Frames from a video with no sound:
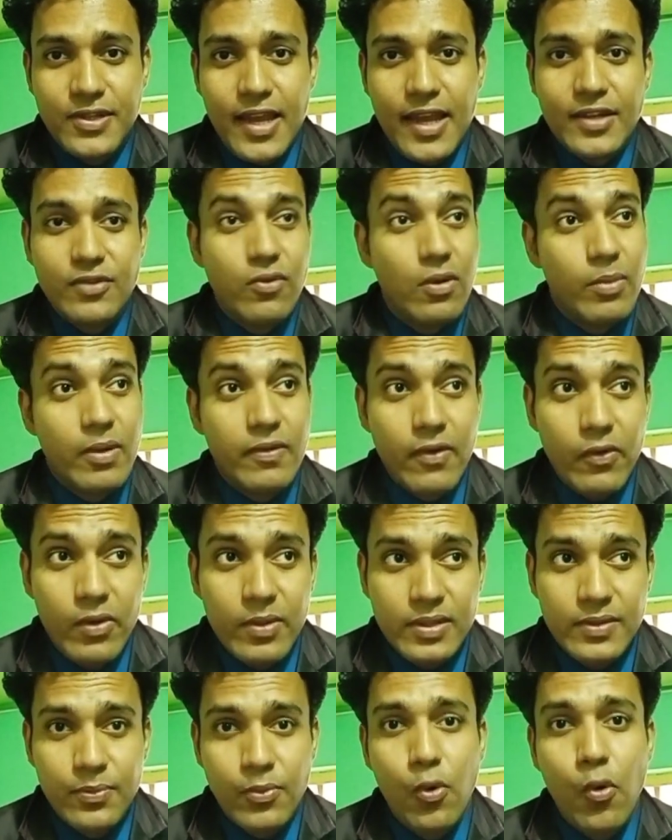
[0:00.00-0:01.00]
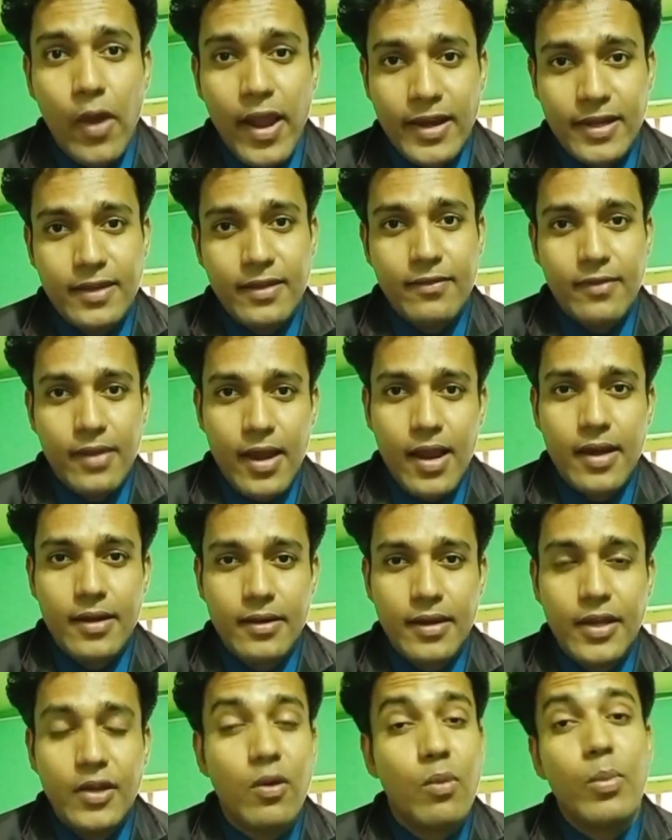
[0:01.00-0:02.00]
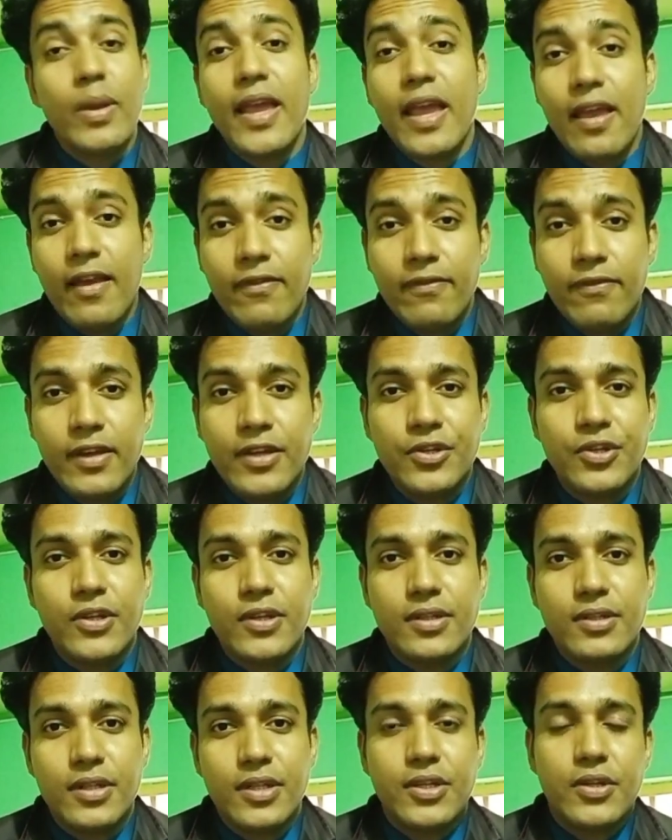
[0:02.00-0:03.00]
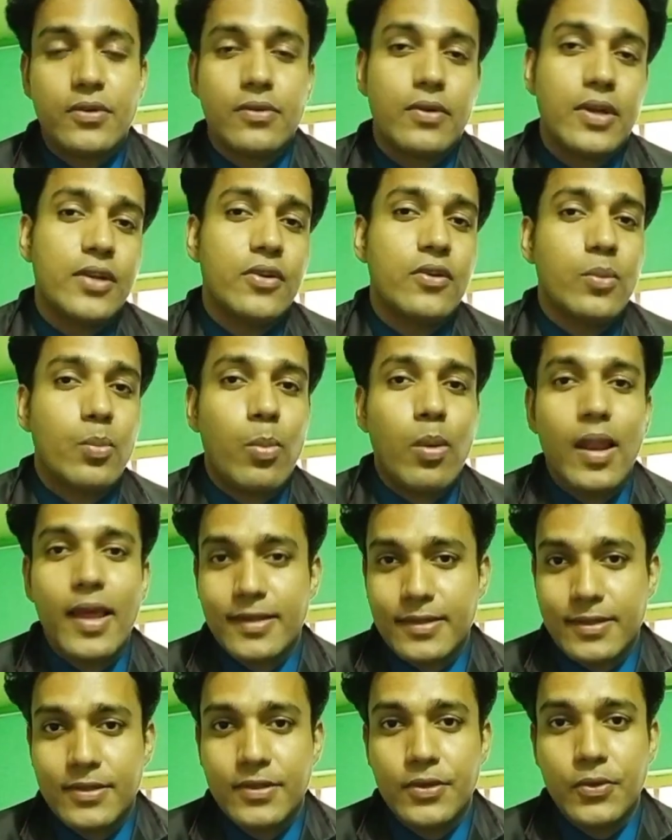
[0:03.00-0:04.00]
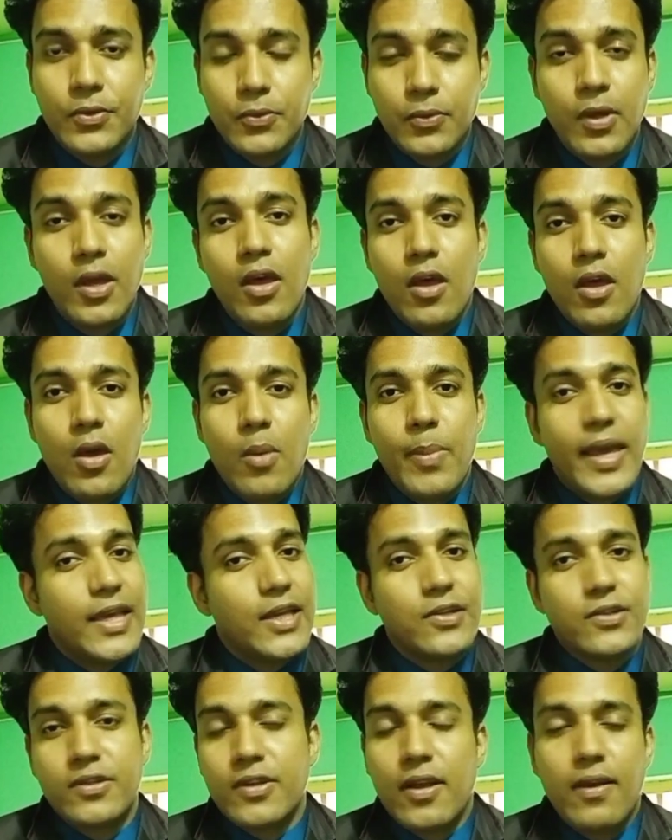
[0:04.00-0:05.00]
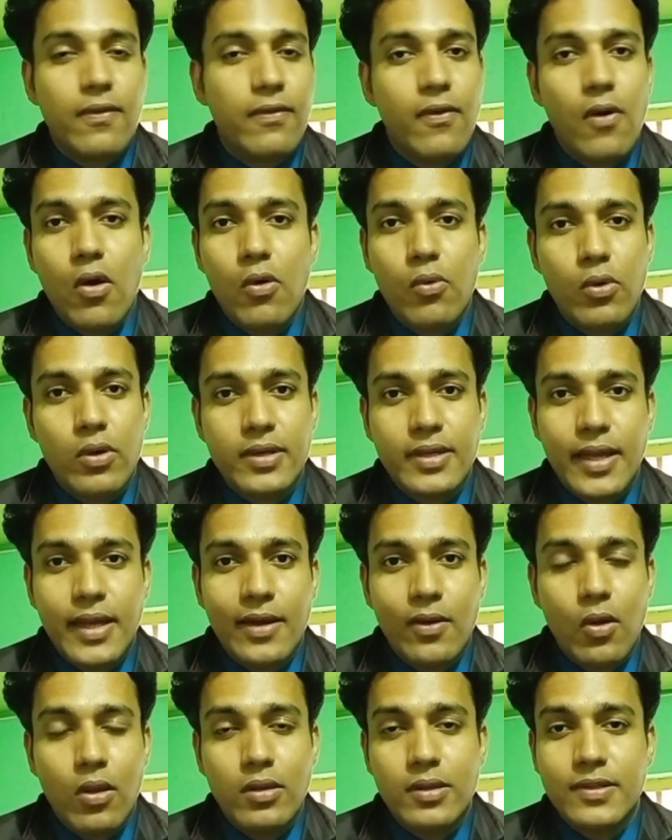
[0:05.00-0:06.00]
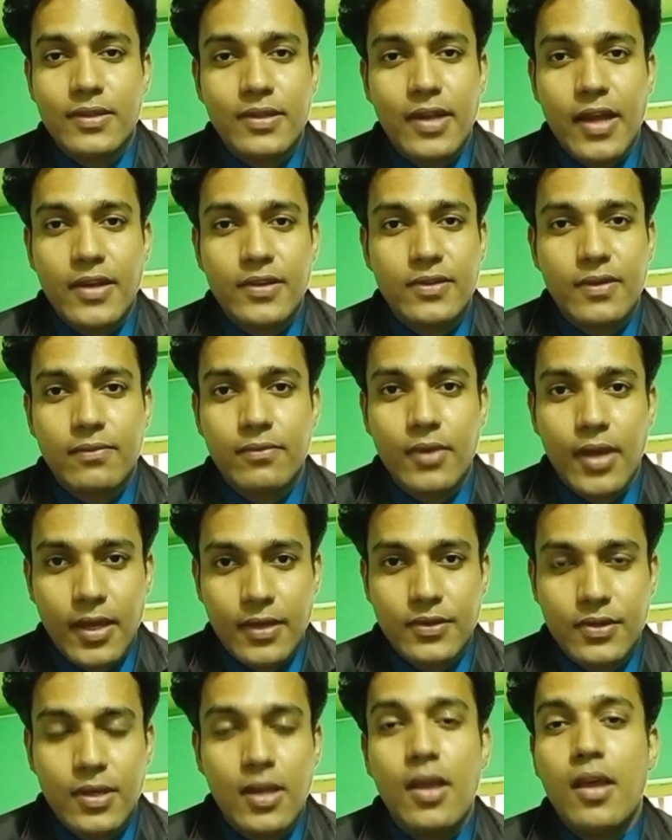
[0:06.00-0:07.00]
It will be very much proactive. It will be efficient in your place to make yourself forward in all these kinds of things.